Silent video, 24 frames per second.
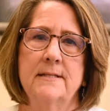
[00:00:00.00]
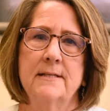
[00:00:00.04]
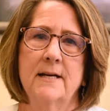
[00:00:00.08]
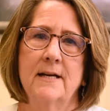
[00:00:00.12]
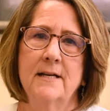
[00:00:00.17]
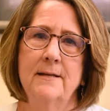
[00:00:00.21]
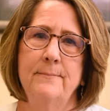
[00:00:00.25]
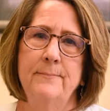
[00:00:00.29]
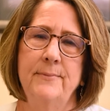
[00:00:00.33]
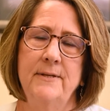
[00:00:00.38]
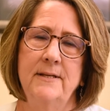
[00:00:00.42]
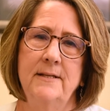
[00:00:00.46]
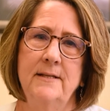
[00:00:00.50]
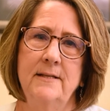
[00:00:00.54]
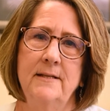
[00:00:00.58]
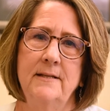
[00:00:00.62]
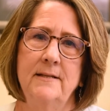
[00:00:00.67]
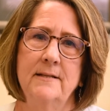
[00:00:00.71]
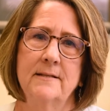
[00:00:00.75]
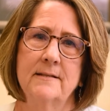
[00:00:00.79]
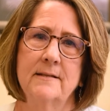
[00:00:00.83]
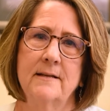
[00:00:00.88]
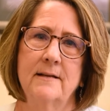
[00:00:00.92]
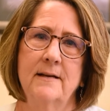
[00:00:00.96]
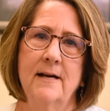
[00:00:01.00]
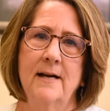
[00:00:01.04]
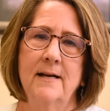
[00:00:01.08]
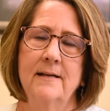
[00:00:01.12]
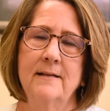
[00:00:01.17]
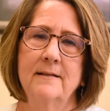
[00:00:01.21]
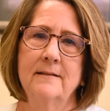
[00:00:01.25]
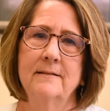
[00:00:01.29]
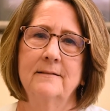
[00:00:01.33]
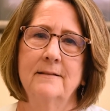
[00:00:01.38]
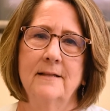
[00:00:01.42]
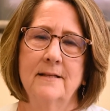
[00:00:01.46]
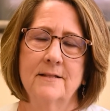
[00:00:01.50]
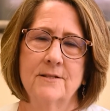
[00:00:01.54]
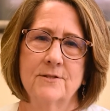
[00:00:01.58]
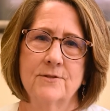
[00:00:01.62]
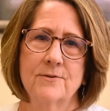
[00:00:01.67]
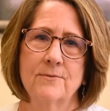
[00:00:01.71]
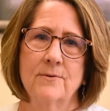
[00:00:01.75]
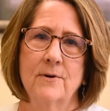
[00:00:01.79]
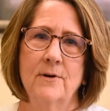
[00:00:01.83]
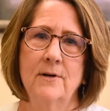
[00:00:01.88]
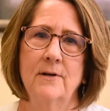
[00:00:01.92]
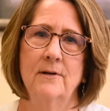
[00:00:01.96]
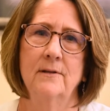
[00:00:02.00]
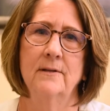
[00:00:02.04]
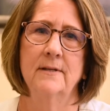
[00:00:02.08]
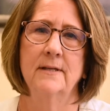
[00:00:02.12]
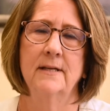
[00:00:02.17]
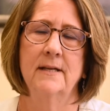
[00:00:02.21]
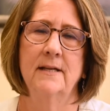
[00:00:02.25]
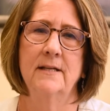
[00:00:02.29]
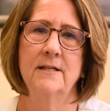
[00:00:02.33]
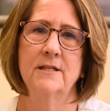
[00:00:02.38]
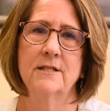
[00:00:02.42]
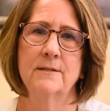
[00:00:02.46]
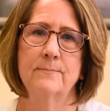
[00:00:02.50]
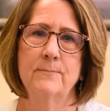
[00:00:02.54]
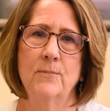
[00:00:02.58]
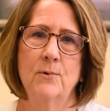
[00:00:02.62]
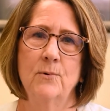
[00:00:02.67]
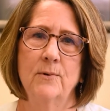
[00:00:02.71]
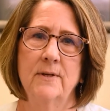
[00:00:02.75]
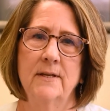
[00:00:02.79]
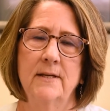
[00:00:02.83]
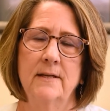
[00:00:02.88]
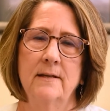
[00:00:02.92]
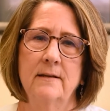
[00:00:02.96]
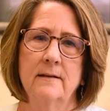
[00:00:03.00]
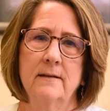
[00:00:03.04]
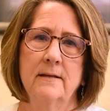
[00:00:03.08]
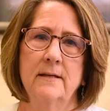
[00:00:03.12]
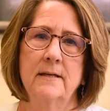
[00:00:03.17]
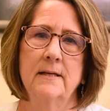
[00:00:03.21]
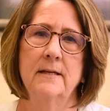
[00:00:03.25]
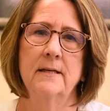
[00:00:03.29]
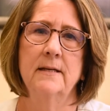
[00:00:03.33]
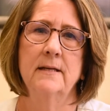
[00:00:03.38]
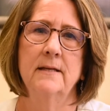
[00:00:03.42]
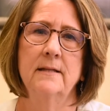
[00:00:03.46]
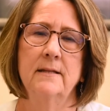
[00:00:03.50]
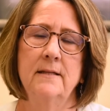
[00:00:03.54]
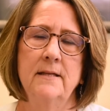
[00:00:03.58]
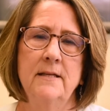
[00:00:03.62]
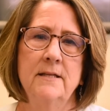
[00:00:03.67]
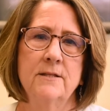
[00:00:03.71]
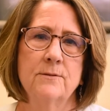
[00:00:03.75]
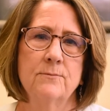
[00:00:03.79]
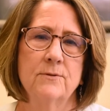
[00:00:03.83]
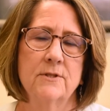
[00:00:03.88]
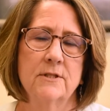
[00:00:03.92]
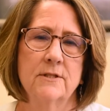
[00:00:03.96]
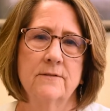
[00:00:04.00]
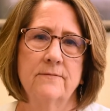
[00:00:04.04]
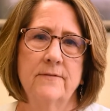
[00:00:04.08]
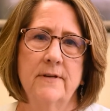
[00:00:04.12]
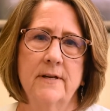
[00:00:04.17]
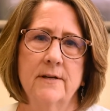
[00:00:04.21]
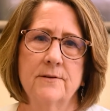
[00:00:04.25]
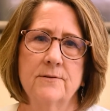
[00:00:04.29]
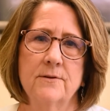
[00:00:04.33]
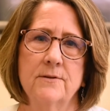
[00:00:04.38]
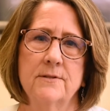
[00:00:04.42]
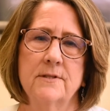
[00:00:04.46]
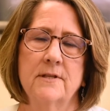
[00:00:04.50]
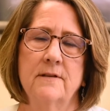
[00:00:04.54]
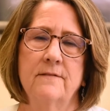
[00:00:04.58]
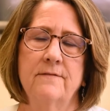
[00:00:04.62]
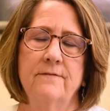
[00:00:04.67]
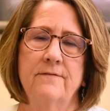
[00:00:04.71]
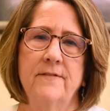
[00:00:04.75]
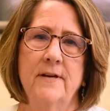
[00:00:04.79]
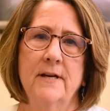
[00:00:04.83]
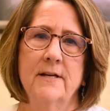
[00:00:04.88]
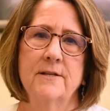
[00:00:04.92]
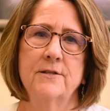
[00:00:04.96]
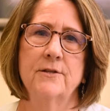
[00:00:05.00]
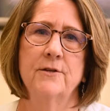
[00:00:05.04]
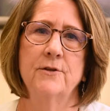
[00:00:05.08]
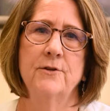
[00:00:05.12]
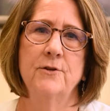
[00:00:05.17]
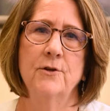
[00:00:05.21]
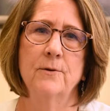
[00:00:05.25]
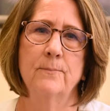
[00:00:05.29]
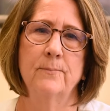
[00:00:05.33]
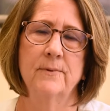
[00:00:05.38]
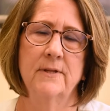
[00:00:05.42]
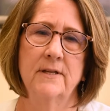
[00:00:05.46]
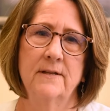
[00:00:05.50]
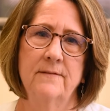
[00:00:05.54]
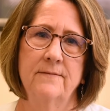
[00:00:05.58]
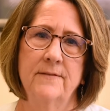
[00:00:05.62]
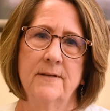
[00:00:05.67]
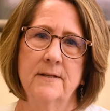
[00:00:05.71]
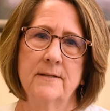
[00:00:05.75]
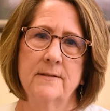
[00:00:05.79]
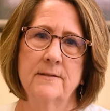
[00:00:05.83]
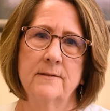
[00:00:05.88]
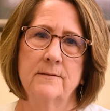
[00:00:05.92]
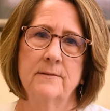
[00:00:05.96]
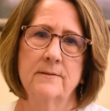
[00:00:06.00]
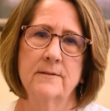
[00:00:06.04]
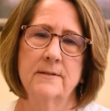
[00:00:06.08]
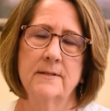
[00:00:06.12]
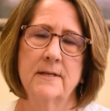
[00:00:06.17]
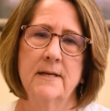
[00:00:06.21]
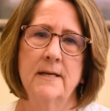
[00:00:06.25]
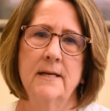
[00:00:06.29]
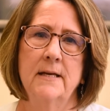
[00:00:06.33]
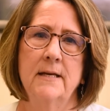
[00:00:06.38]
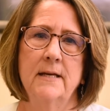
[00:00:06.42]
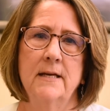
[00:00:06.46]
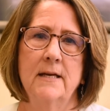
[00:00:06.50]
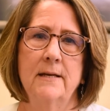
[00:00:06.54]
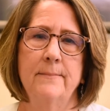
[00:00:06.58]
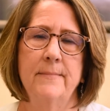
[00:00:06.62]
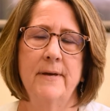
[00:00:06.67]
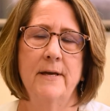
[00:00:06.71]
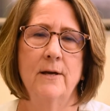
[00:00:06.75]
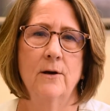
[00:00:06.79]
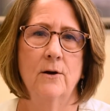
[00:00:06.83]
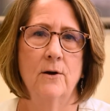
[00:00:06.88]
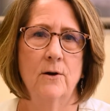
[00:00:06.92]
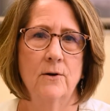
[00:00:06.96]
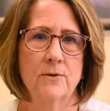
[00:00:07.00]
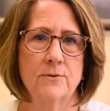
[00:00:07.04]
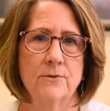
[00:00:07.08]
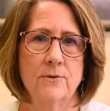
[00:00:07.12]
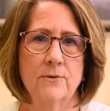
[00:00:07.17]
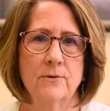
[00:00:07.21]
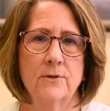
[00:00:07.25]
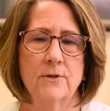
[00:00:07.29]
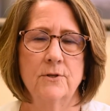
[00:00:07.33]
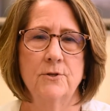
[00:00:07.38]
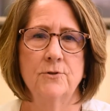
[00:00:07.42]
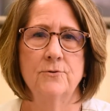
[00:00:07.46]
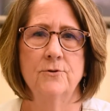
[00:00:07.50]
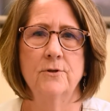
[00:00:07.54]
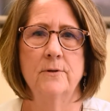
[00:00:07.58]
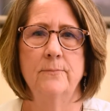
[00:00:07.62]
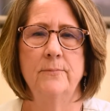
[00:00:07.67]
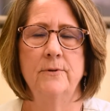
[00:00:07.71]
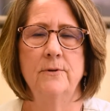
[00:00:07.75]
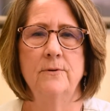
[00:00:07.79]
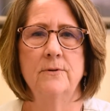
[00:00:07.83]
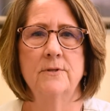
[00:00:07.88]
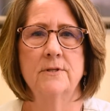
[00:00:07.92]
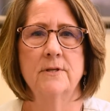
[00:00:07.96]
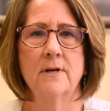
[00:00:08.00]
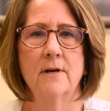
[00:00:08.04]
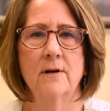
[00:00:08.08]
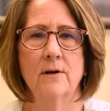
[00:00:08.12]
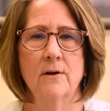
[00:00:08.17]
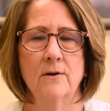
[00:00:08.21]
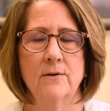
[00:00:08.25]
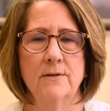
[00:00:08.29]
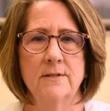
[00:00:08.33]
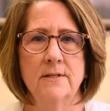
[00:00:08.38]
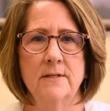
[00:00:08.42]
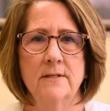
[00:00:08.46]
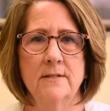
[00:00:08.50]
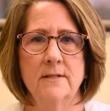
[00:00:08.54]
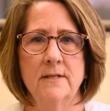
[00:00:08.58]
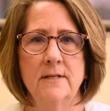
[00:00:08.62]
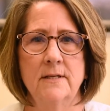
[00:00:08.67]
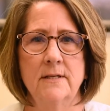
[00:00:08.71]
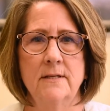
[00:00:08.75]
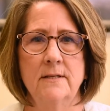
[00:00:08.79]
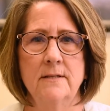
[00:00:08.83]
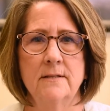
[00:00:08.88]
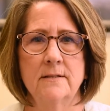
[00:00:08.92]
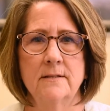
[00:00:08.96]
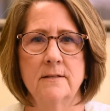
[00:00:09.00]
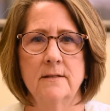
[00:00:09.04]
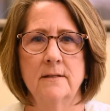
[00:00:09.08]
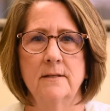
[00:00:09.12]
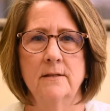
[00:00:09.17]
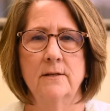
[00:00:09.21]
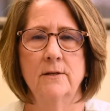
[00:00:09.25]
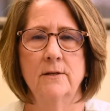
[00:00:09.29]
diabetes, high cholesterol, and smoking. These risk factors affect your blood vessels and may also contribute to heart disease,